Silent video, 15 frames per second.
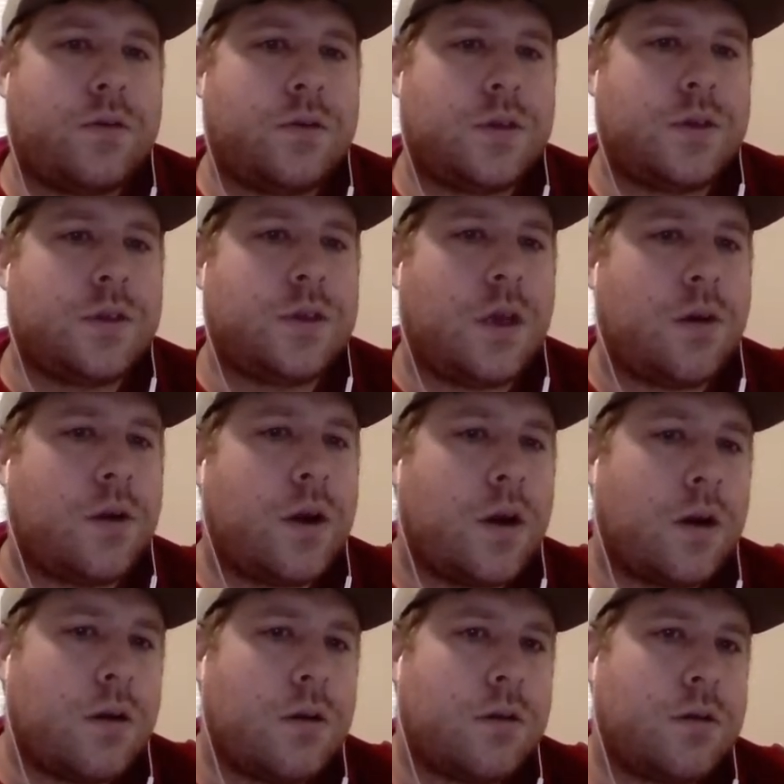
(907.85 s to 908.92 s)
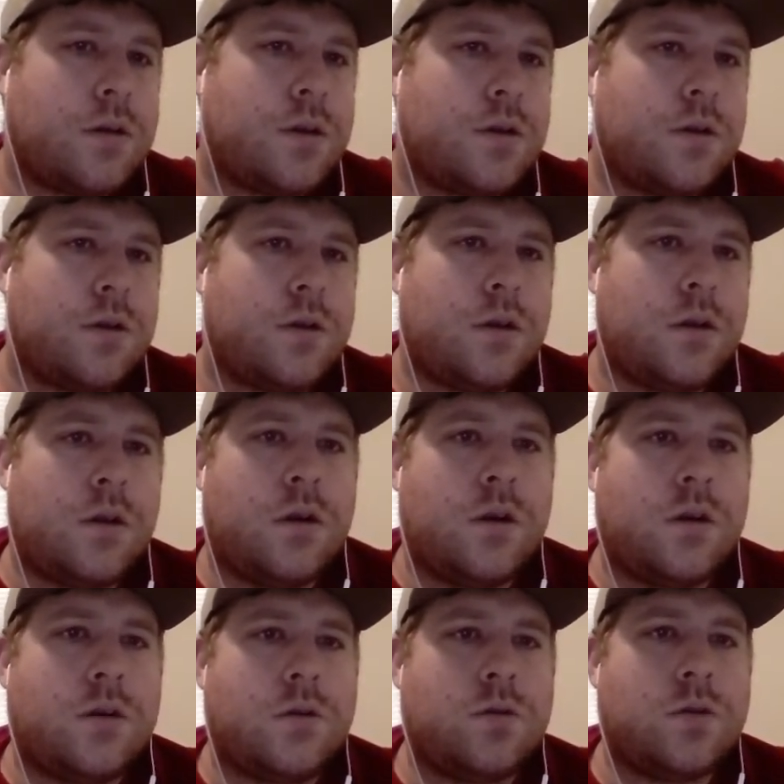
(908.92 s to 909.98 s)
Giselle here,
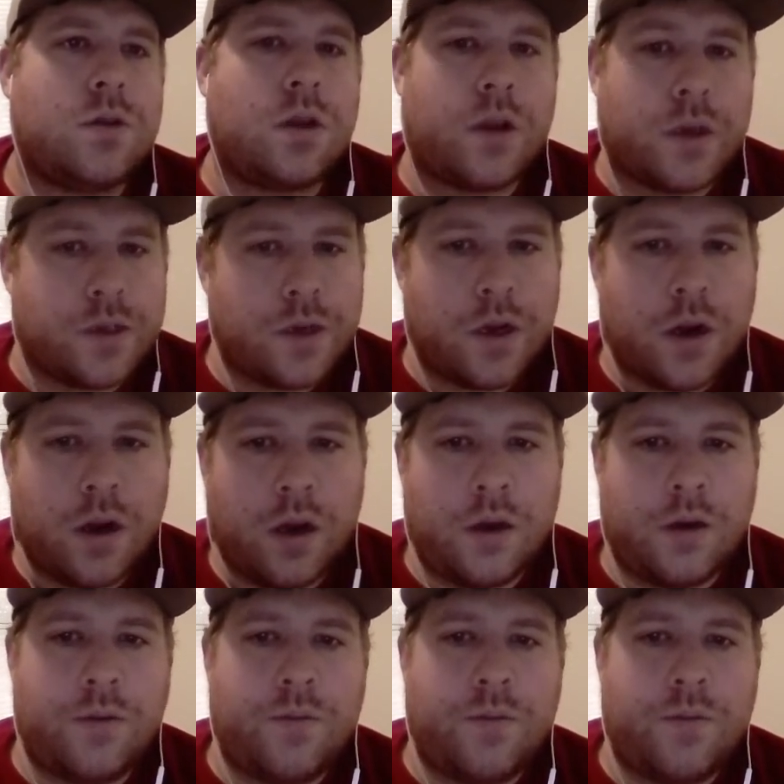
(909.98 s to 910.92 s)
who's the legendary.